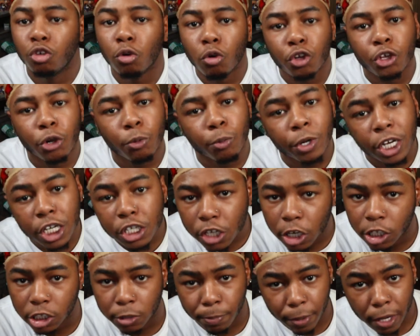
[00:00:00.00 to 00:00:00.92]
Do your
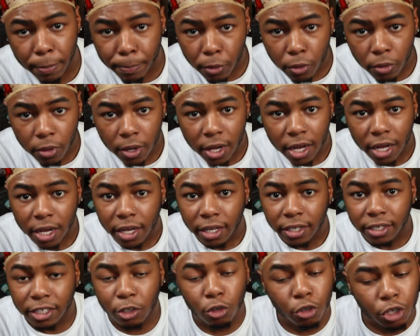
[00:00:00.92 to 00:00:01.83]
research, people.
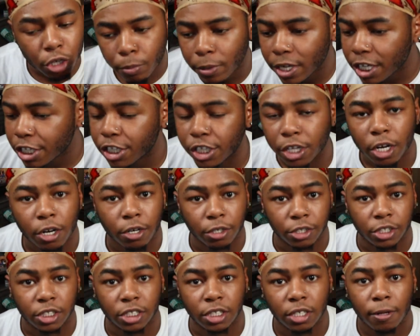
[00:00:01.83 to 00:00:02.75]
Do your
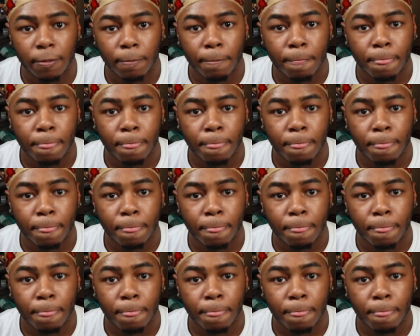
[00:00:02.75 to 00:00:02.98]
research.